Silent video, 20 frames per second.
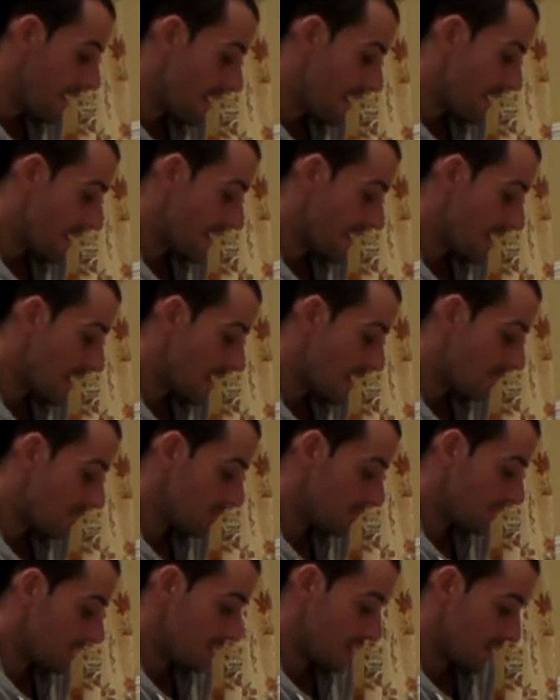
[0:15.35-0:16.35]

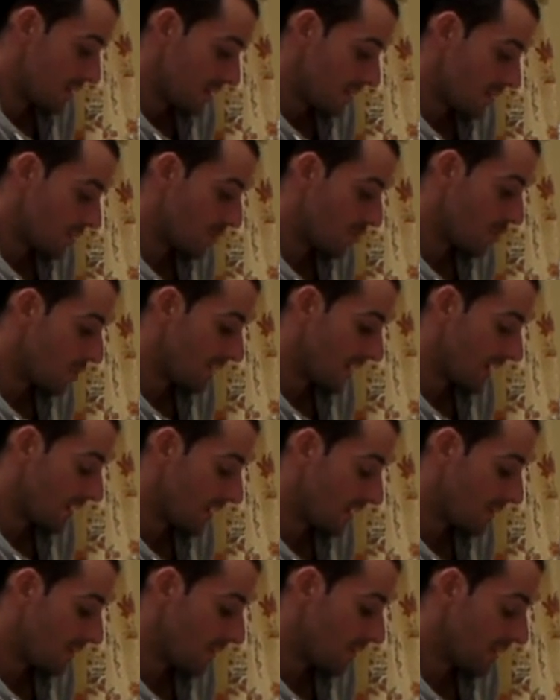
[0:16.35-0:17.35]
The morning,
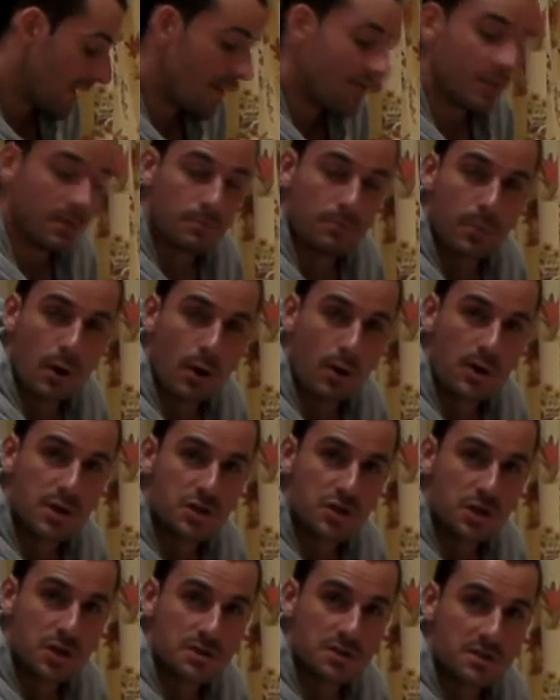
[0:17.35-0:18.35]
I'm going to be having
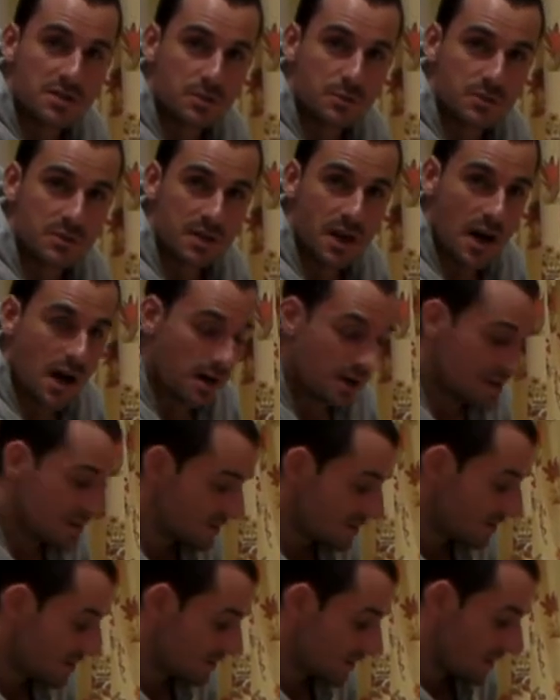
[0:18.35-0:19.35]
porridge and
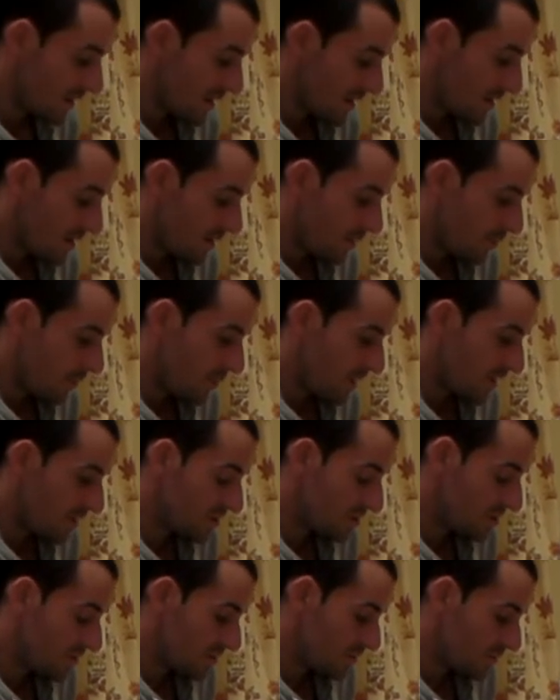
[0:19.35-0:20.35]
sultanas,
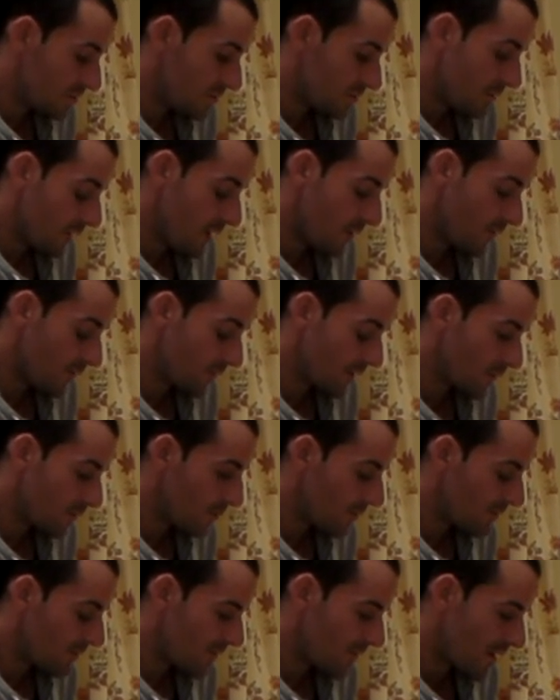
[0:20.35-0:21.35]
which hopefully
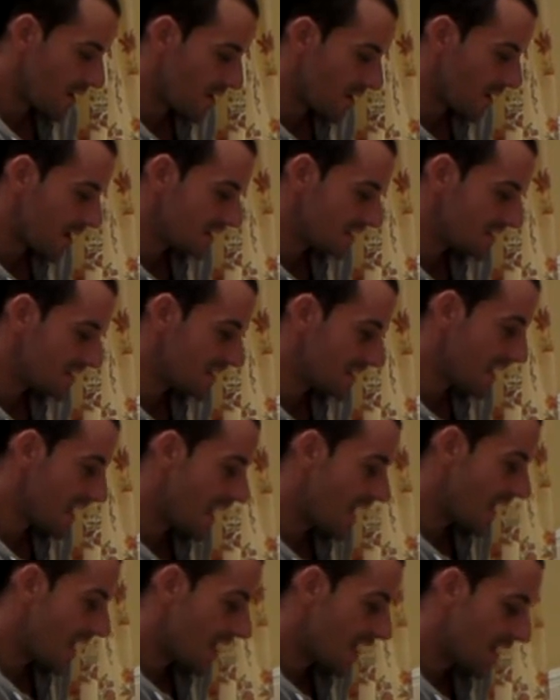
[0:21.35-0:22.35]
will be very
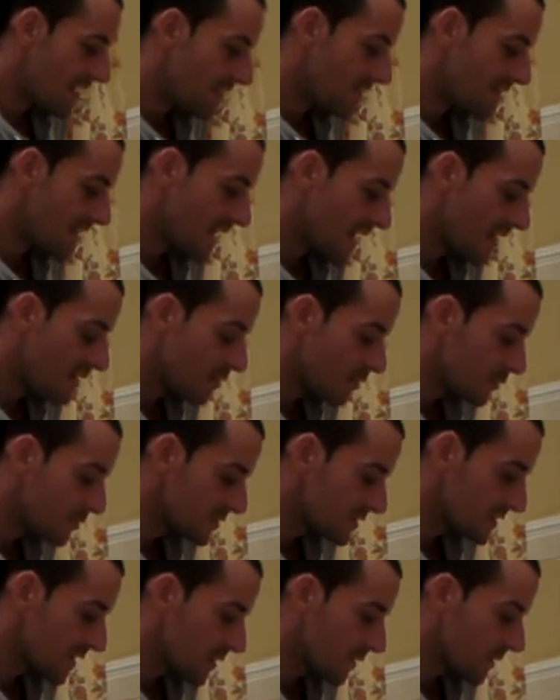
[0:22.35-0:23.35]
nice. And then
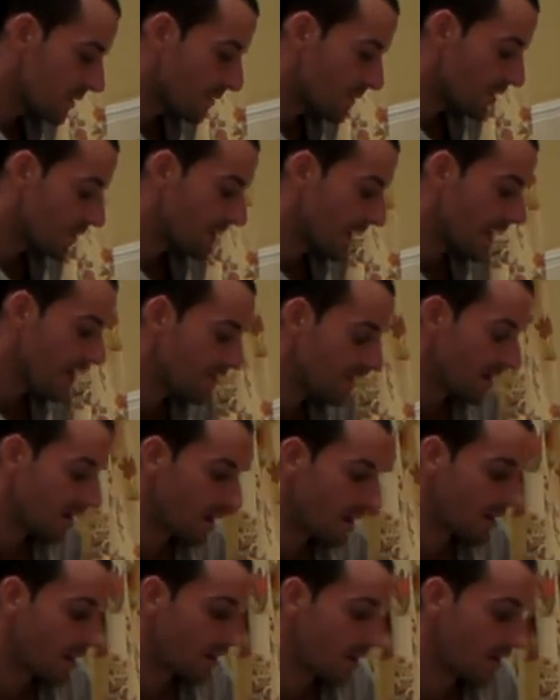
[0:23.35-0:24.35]
also, I'm going to be having
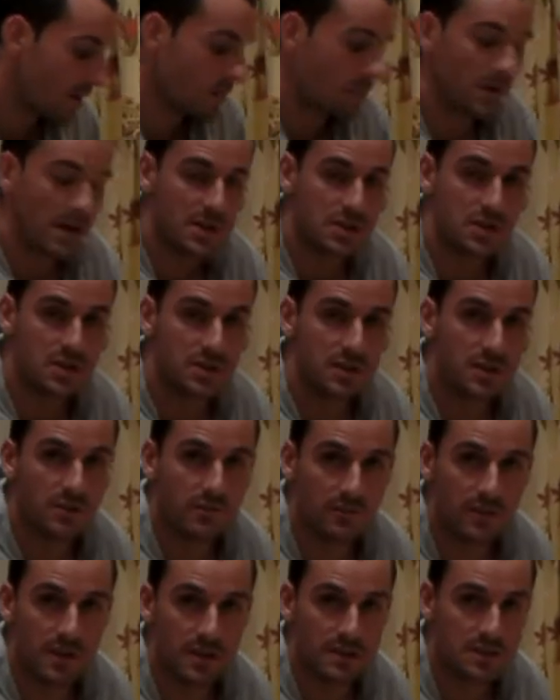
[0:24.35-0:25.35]
a combination of
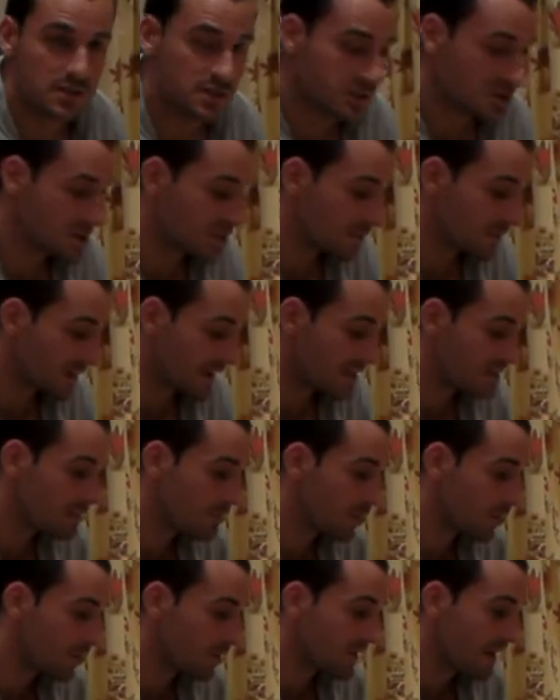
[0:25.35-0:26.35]
different things, such as spaghetti
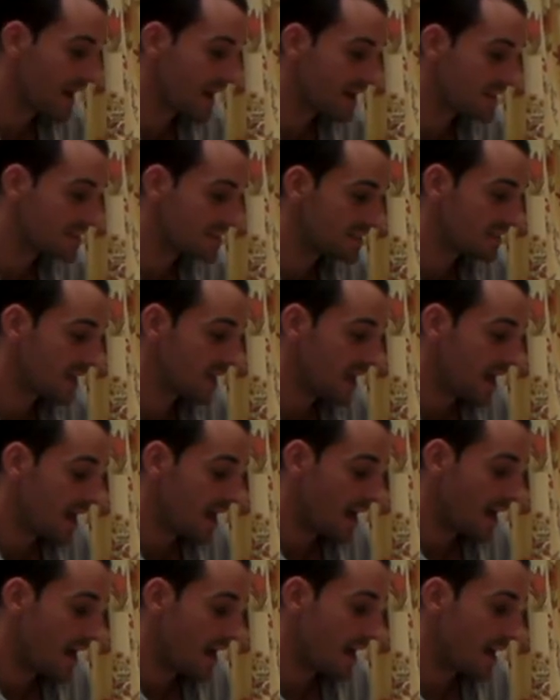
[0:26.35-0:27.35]
bolognese
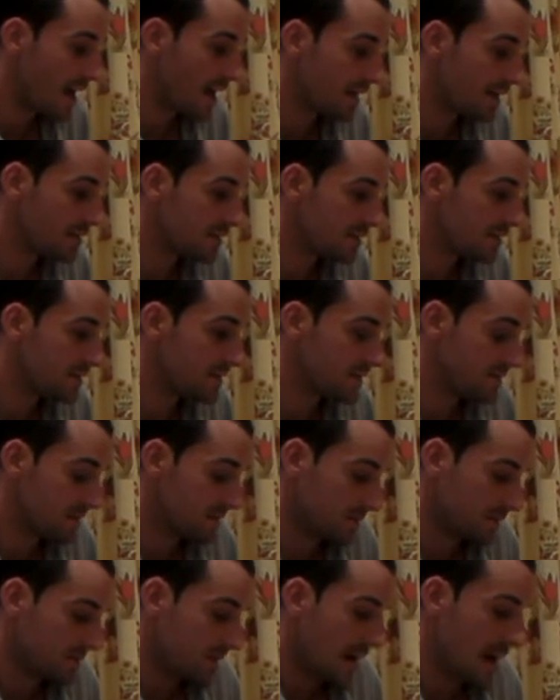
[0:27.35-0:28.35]
and
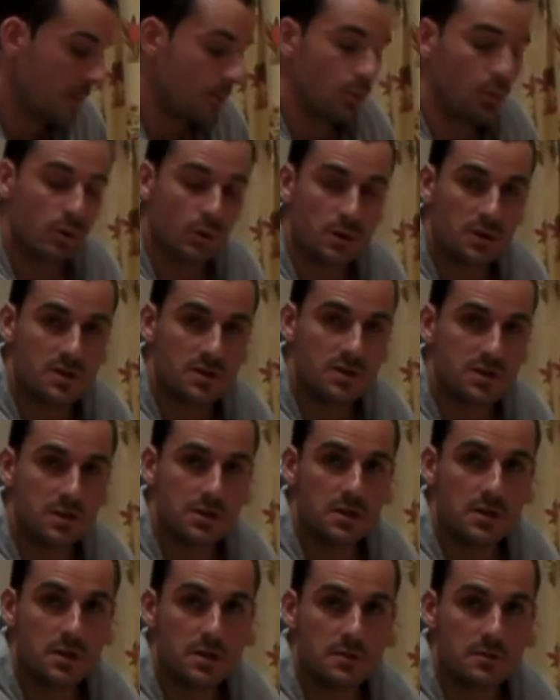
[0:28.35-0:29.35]
apple
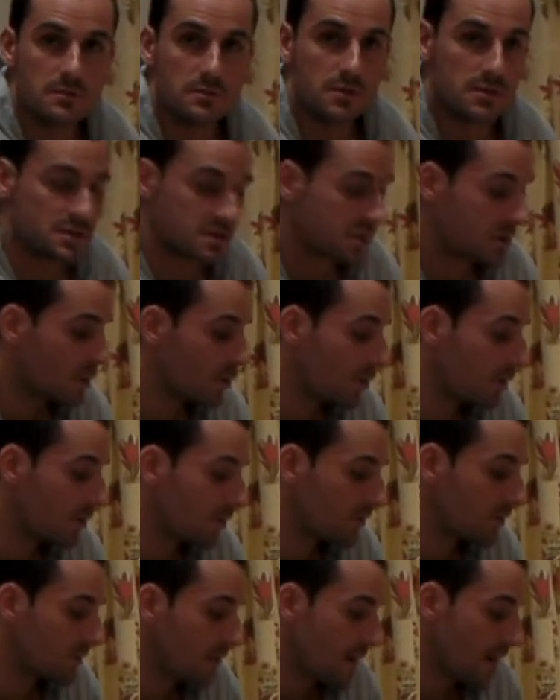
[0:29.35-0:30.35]
custard and so
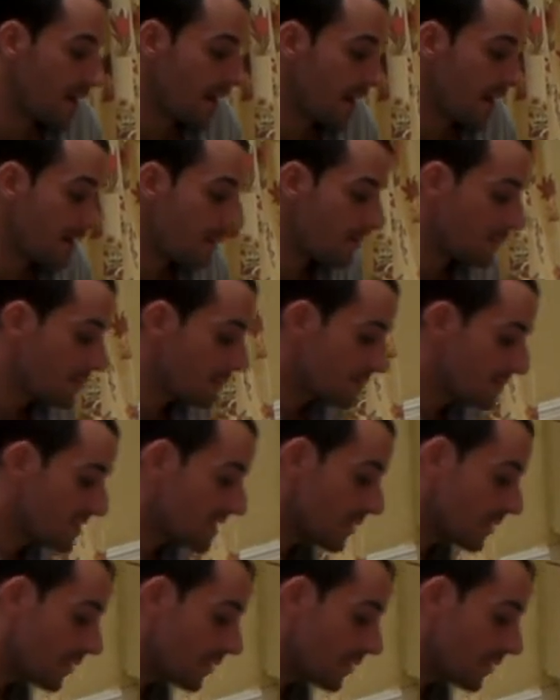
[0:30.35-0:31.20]
on. So